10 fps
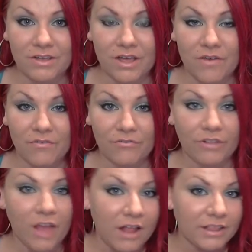
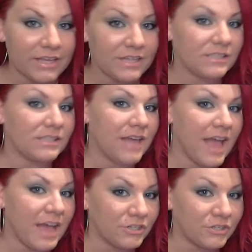flawless,
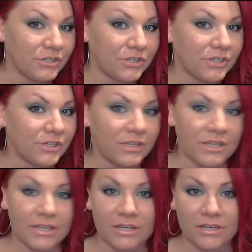natural,
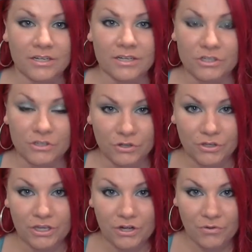and
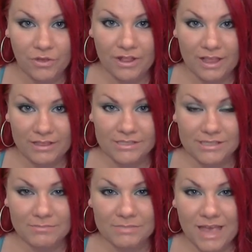controlling your oil at the
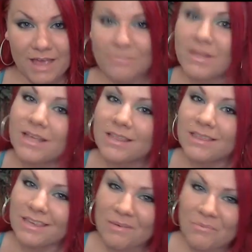same time, then
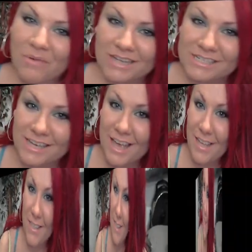keep watching,
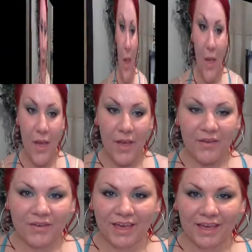guys.
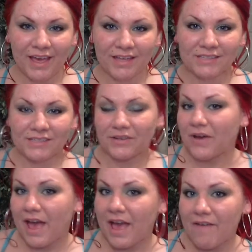Okay, guys, so
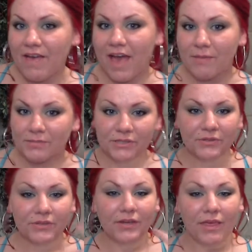I have
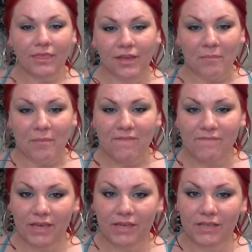absolutely nothing on my
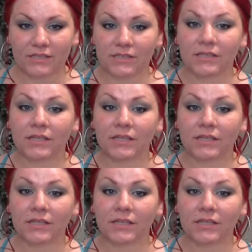face,